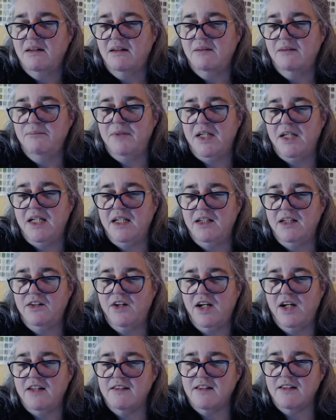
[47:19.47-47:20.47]
Be
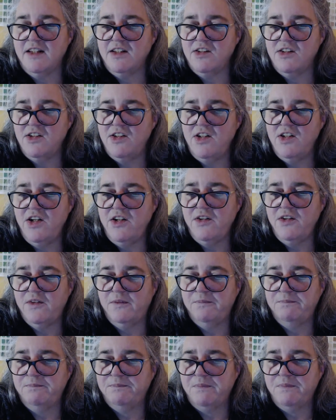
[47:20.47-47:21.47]
interesting to
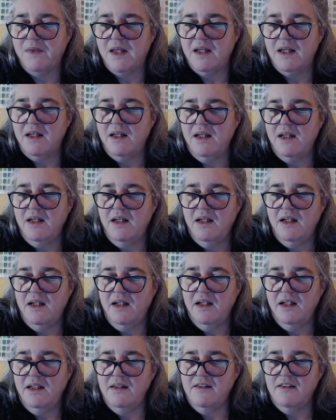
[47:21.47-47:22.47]
know.
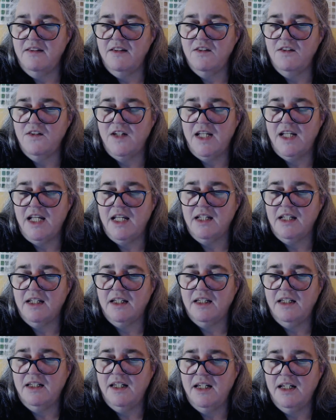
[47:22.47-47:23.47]
And so
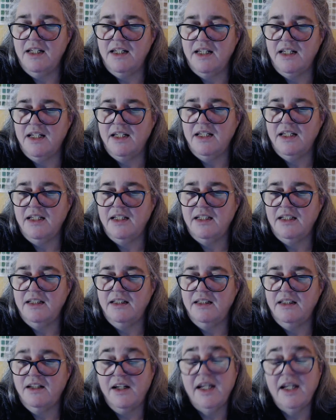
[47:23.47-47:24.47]

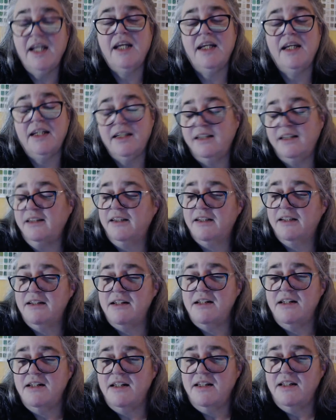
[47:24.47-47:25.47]
Canadian Diane
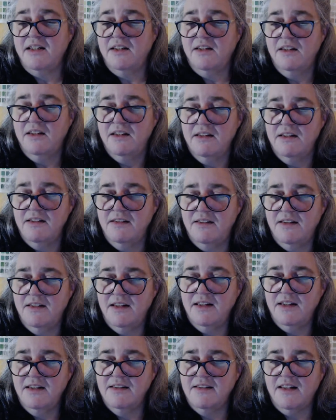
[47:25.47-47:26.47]

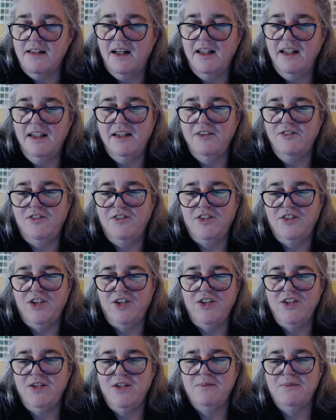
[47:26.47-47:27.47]
says, I love
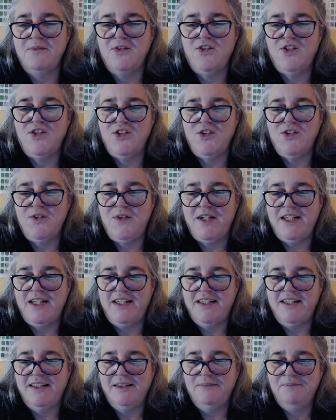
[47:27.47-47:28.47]
turnips too,
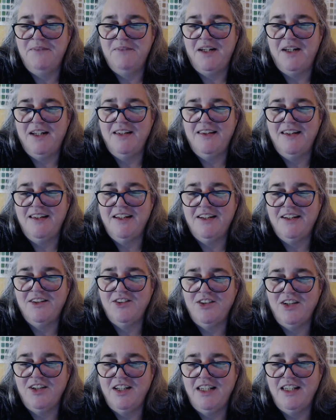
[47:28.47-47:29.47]
Edna. I think I'll
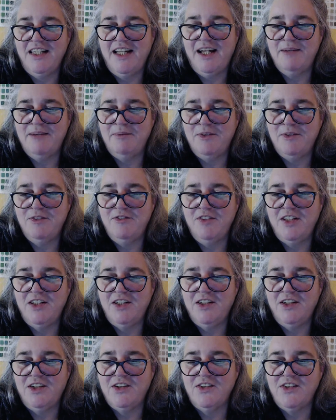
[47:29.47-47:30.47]
try the apple and
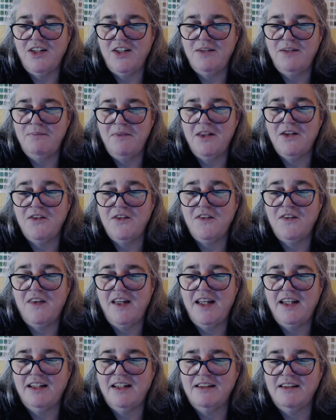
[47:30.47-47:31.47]
vinegar tip though,
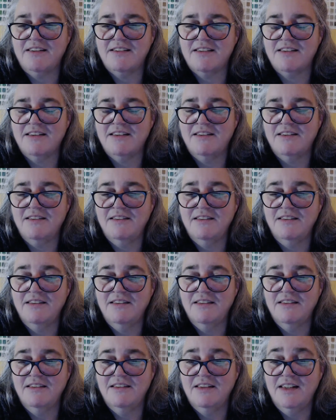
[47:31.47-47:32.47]
thanks.
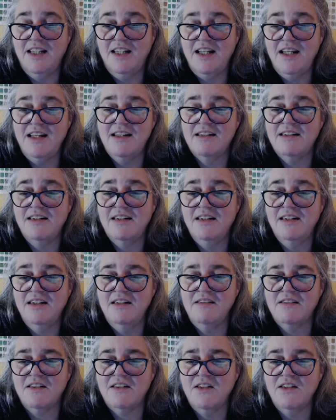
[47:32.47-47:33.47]
Yeah, it
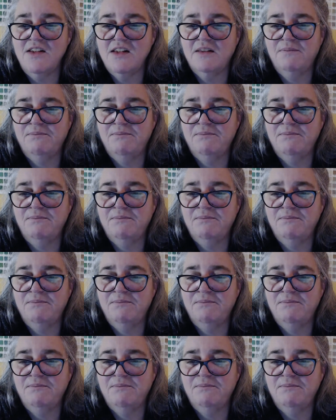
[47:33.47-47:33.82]
is good.